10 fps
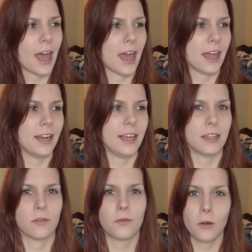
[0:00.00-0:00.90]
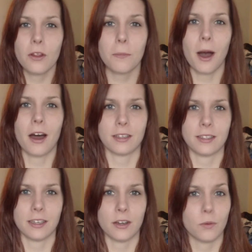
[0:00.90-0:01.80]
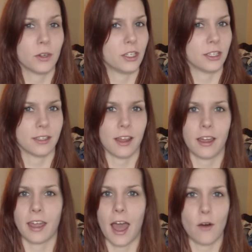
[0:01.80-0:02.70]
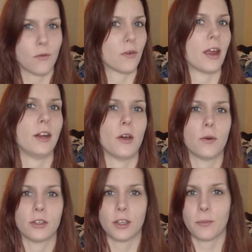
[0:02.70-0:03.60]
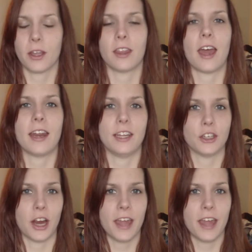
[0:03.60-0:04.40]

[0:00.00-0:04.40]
and it's full of pasta, which is like Alfredo or something of that nature,